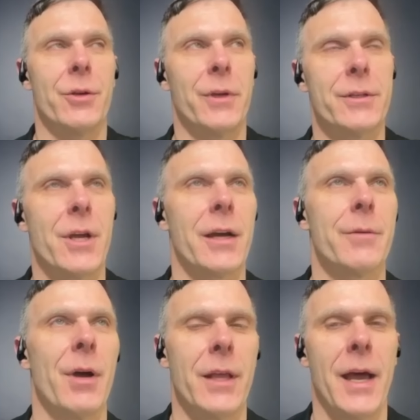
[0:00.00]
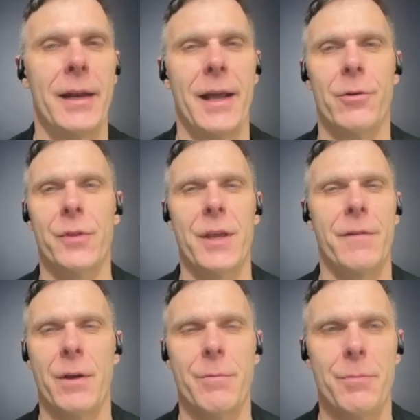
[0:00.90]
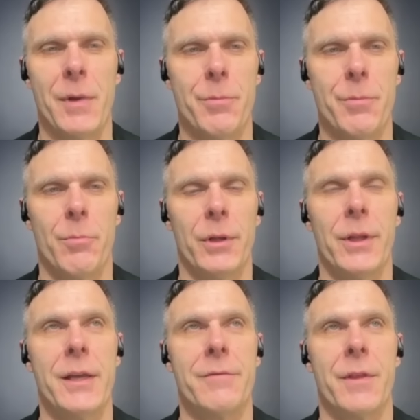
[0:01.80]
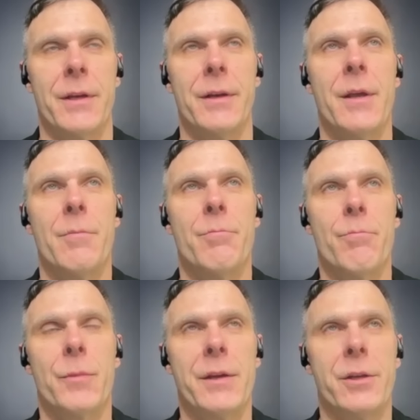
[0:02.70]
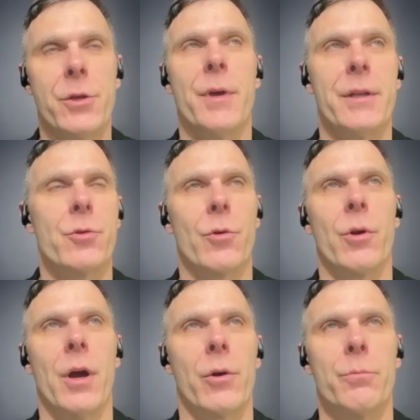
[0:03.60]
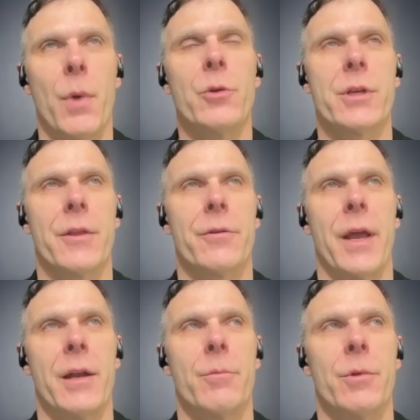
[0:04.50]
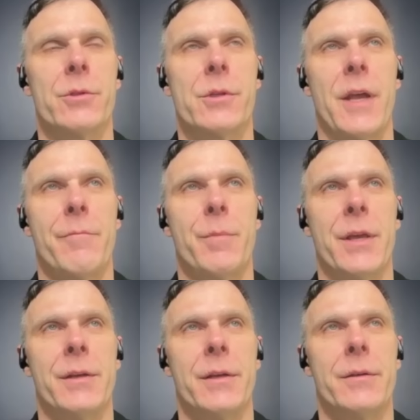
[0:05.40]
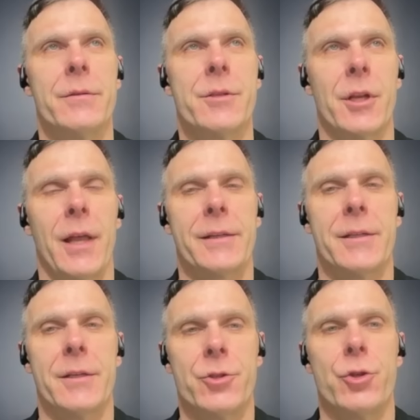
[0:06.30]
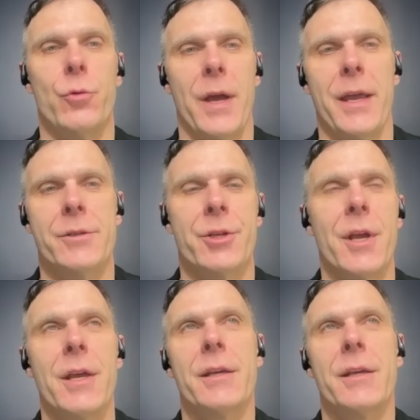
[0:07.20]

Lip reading: We could talk about that. I don't think very many people believe that humans or most other animals have been selected to age.